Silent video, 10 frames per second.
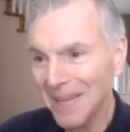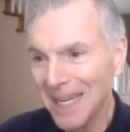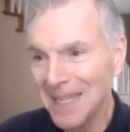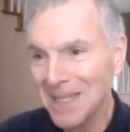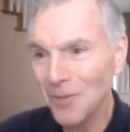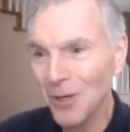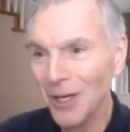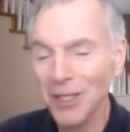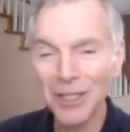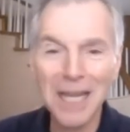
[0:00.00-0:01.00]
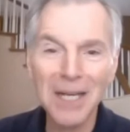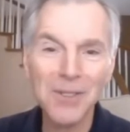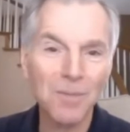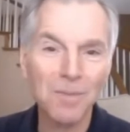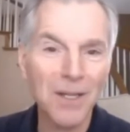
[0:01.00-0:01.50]
And we're a
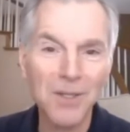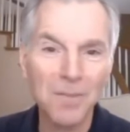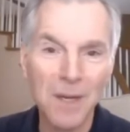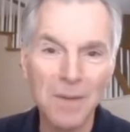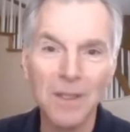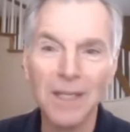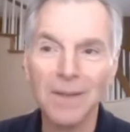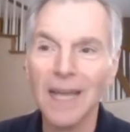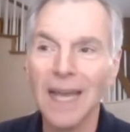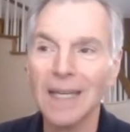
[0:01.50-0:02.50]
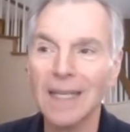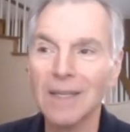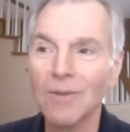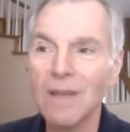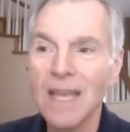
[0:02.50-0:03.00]
good-natured bunch of people, and
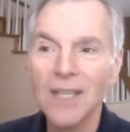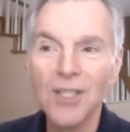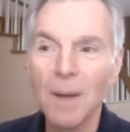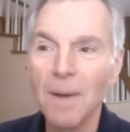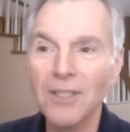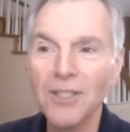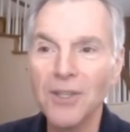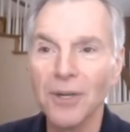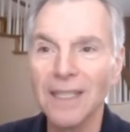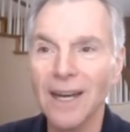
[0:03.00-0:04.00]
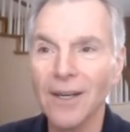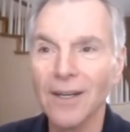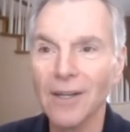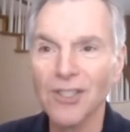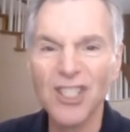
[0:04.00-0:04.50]
some of us are in
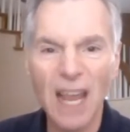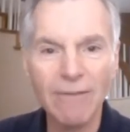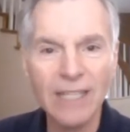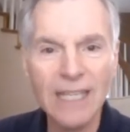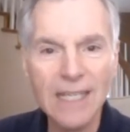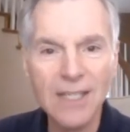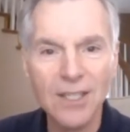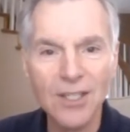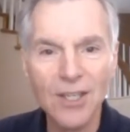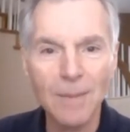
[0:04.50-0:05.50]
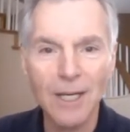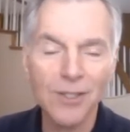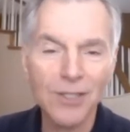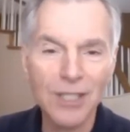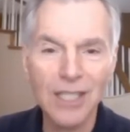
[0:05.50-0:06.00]
our 70s and some in
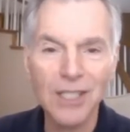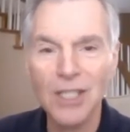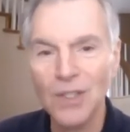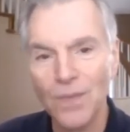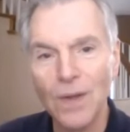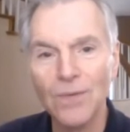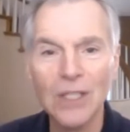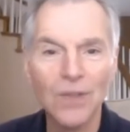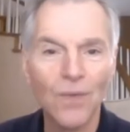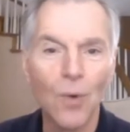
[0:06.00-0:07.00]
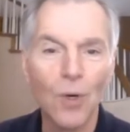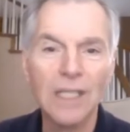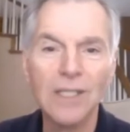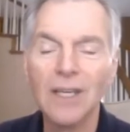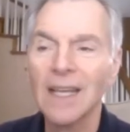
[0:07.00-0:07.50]
our 60s, 50s, 40s.